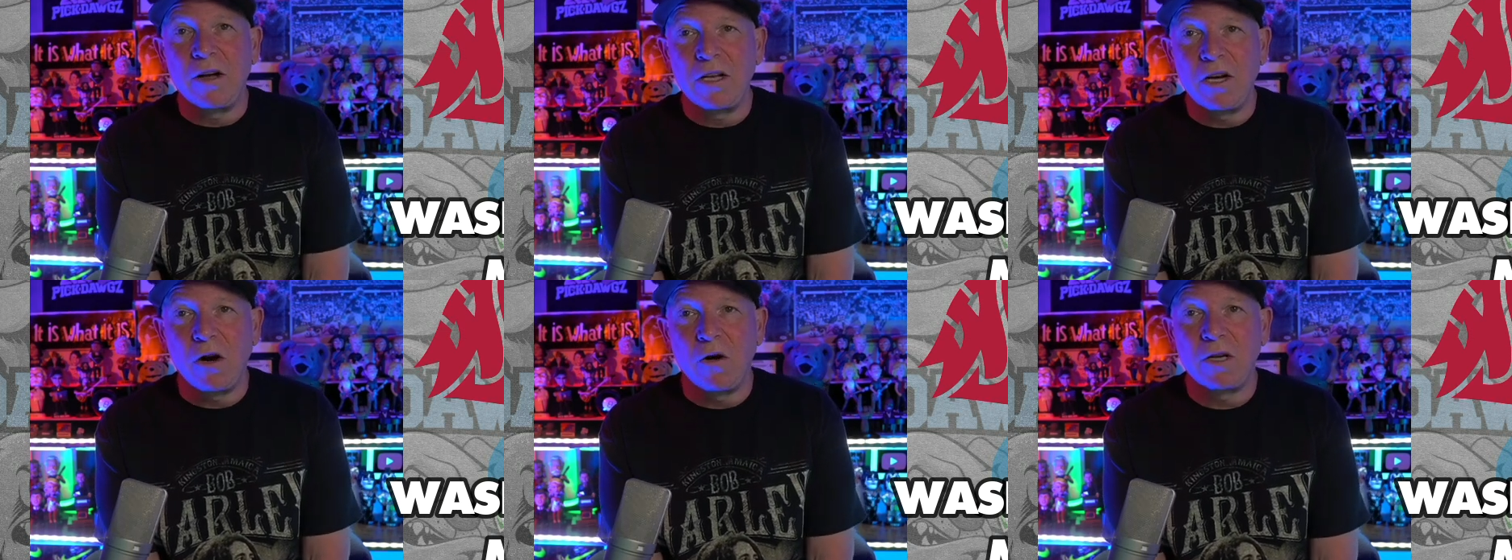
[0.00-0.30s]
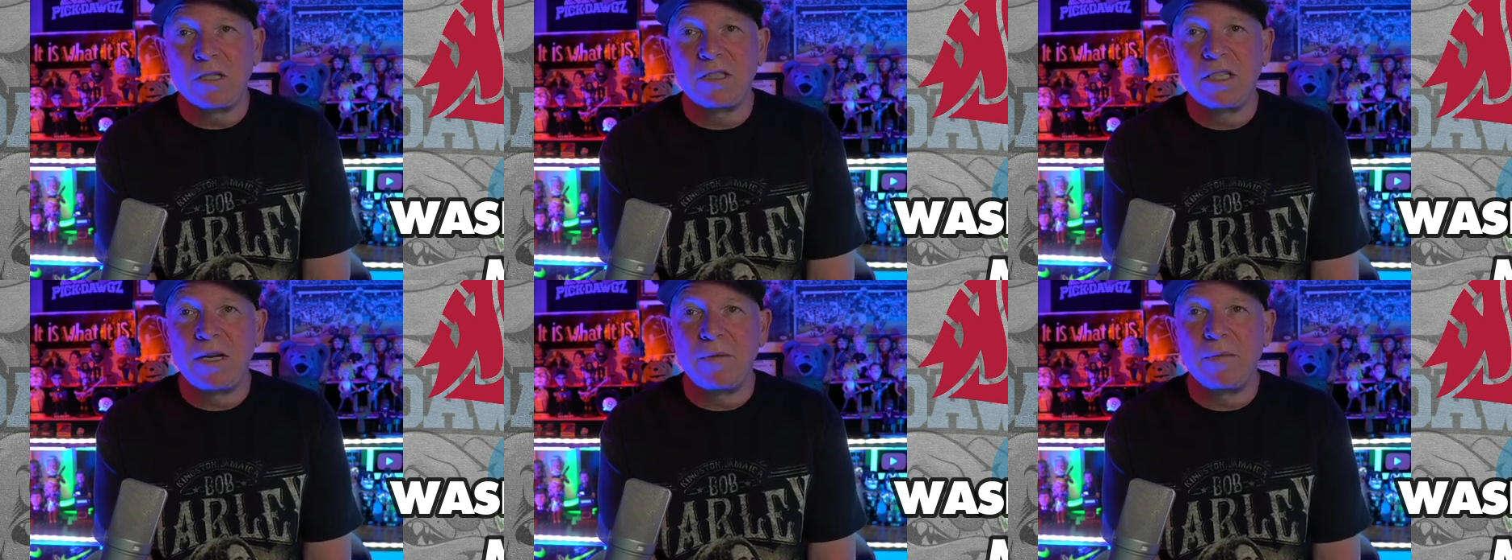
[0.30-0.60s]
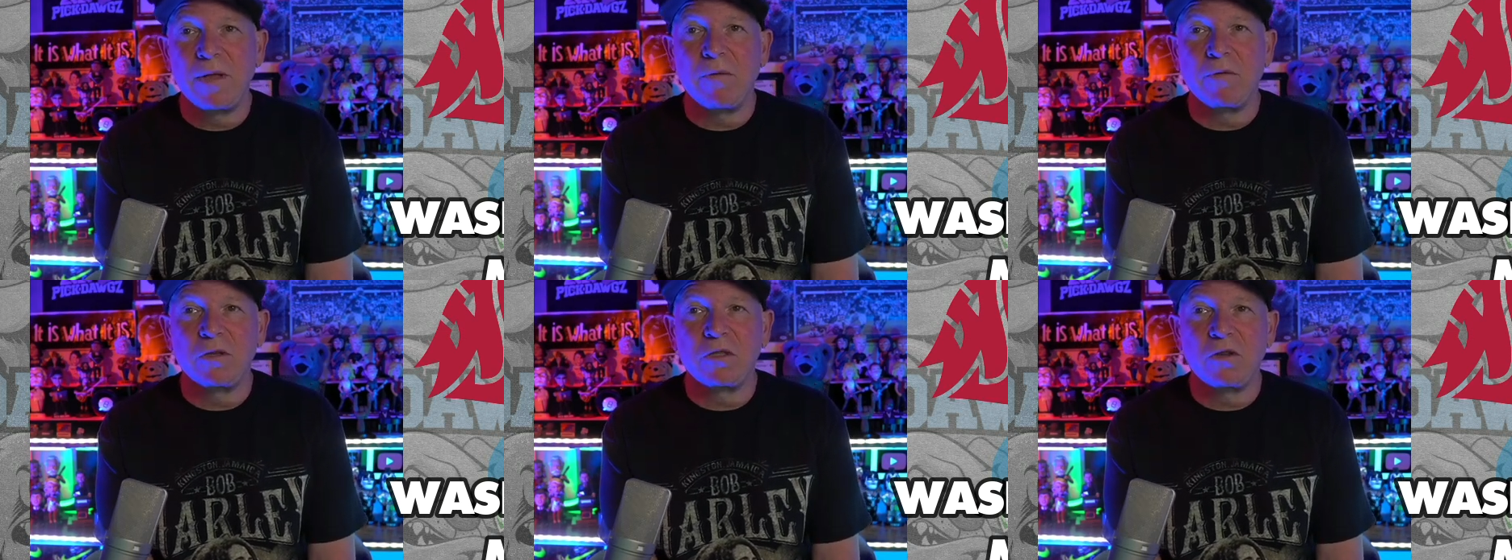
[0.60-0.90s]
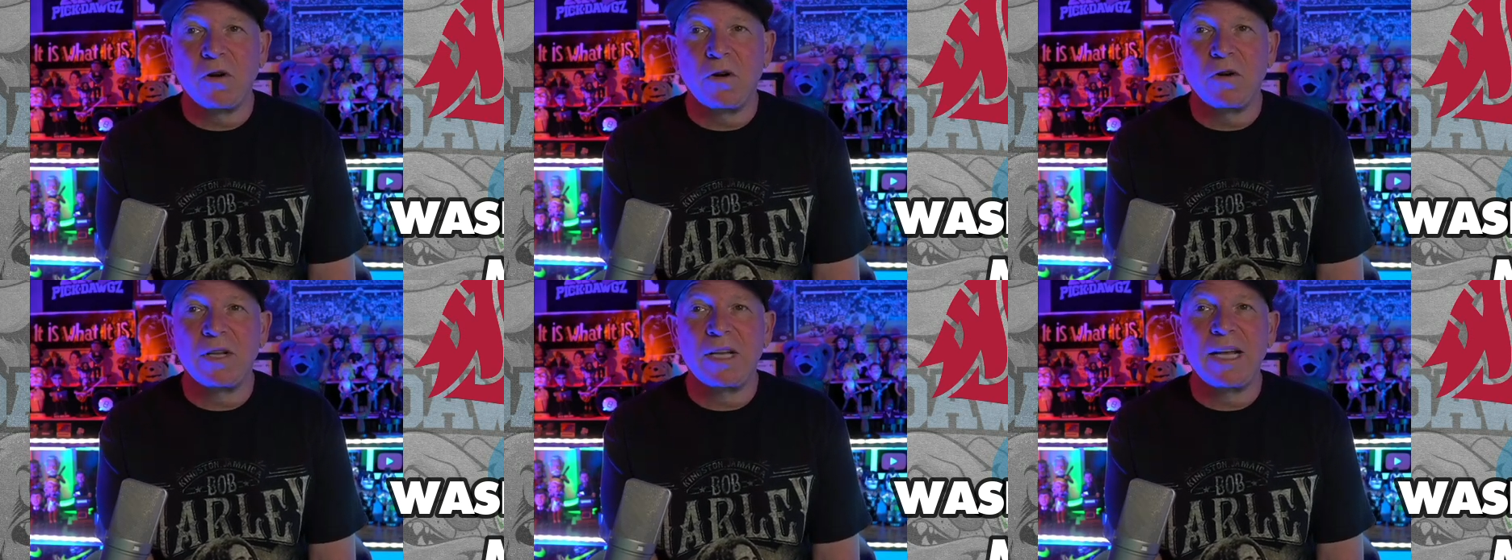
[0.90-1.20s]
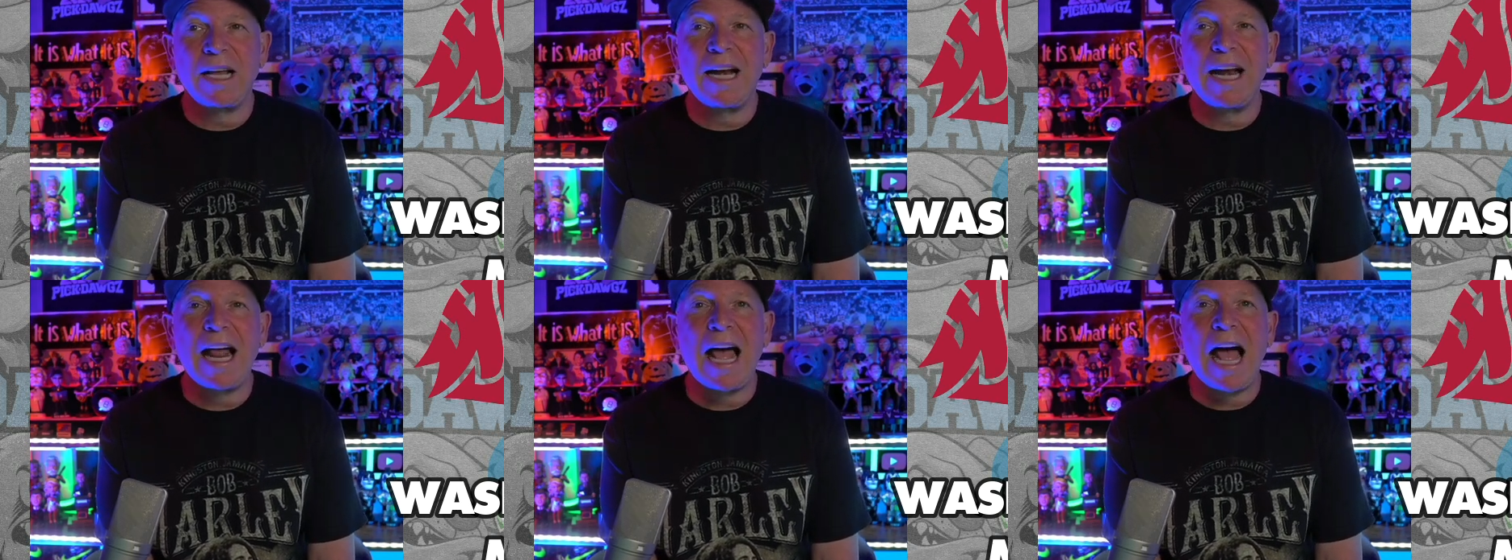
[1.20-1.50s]
you know a team that was
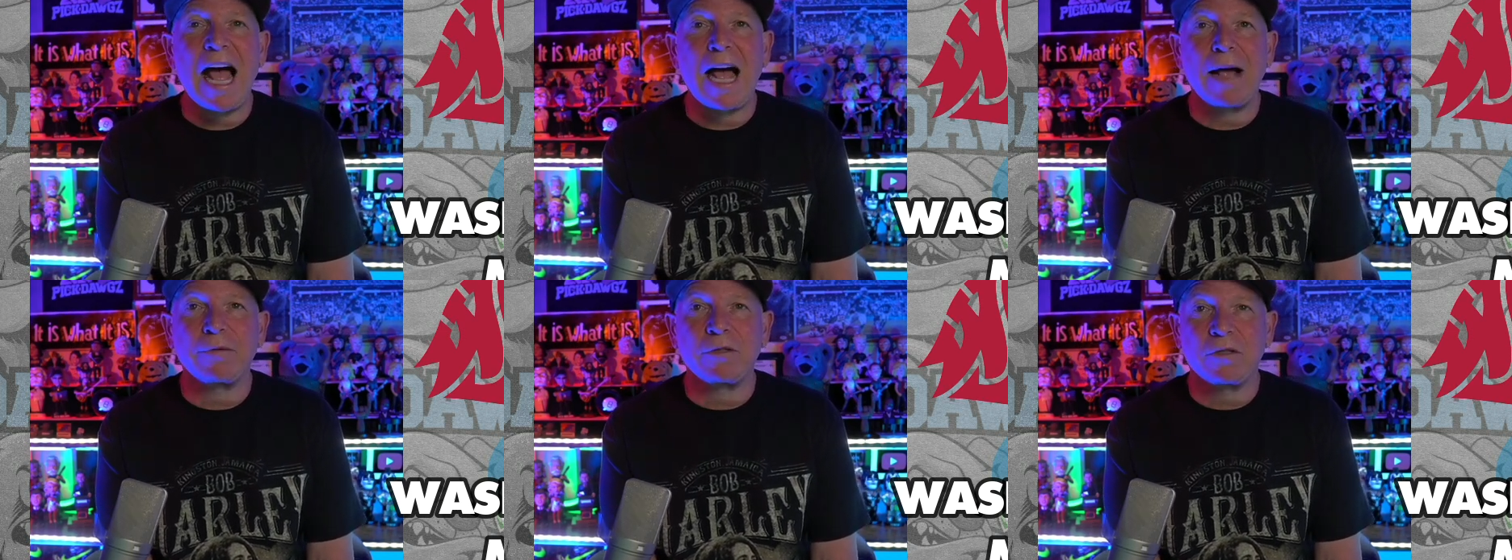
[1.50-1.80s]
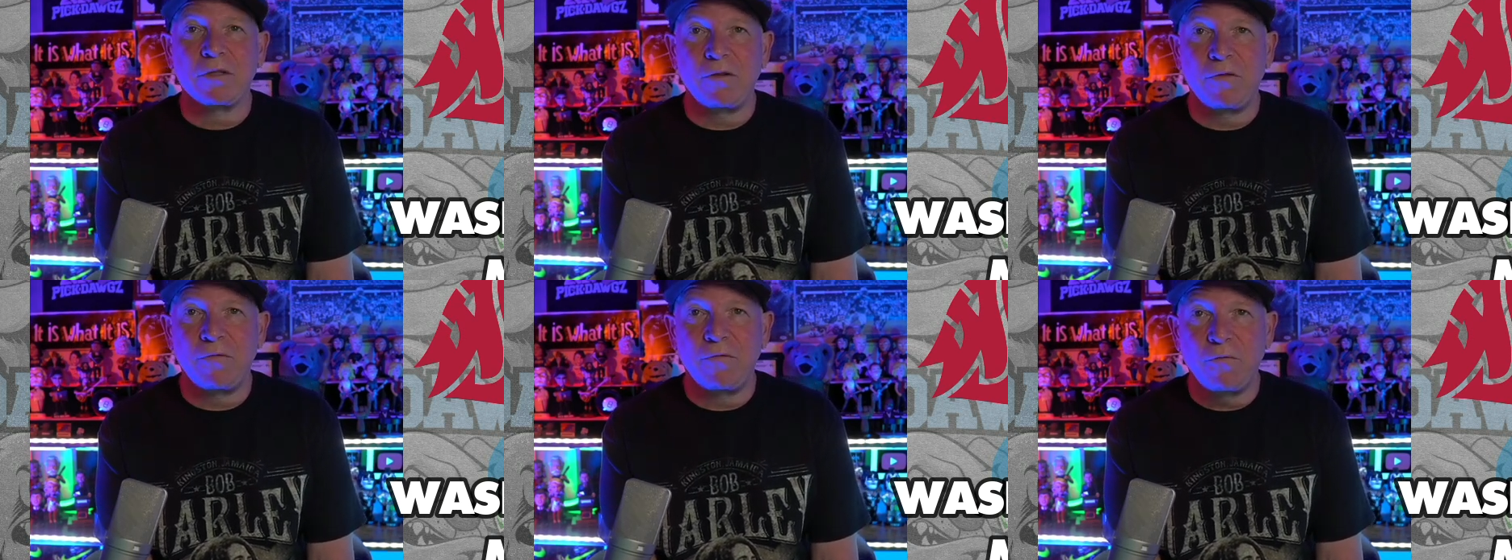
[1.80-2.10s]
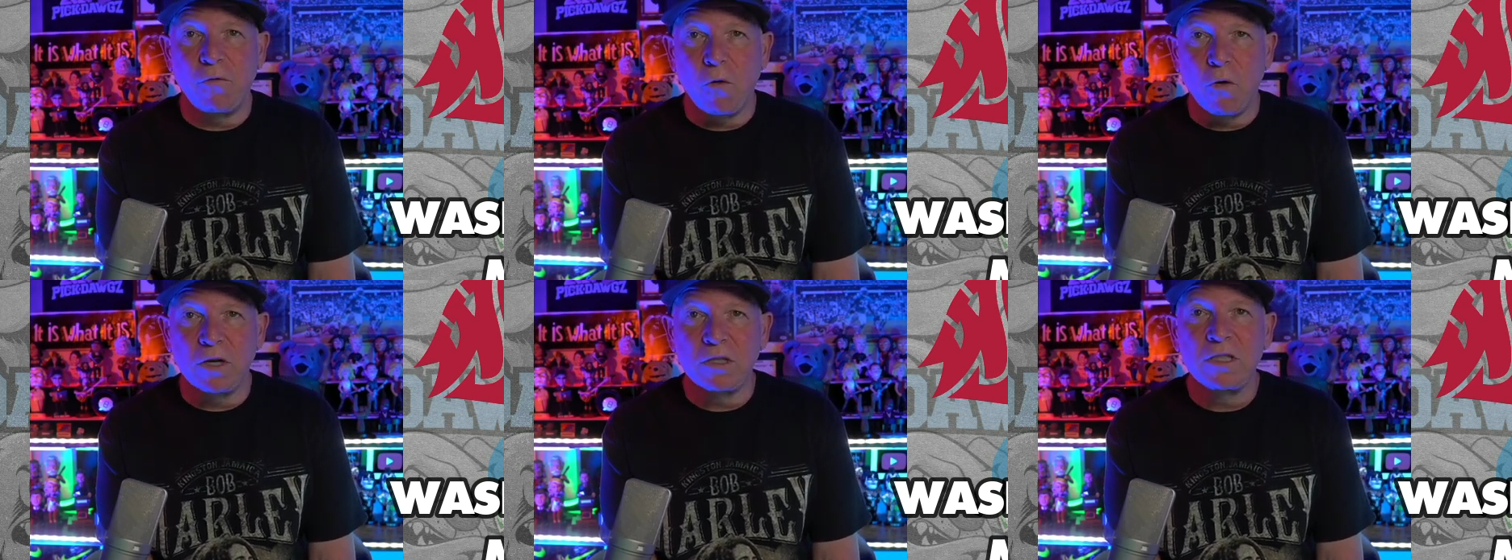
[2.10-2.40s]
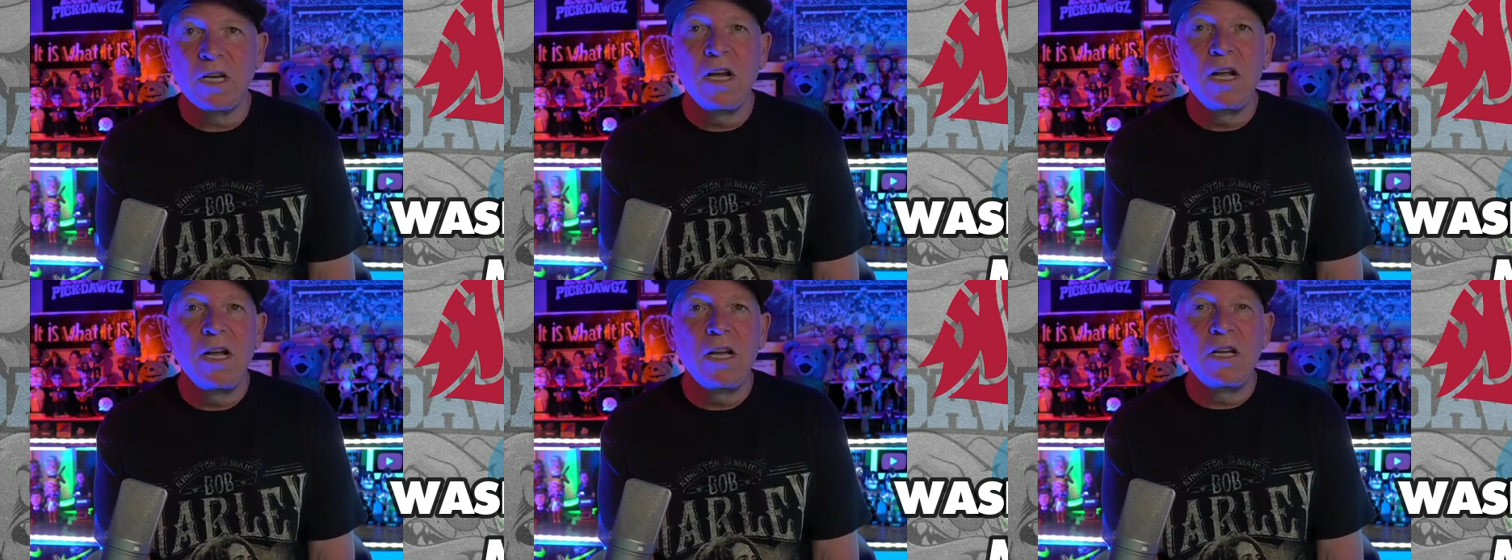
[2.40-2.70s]
certainly an absolute force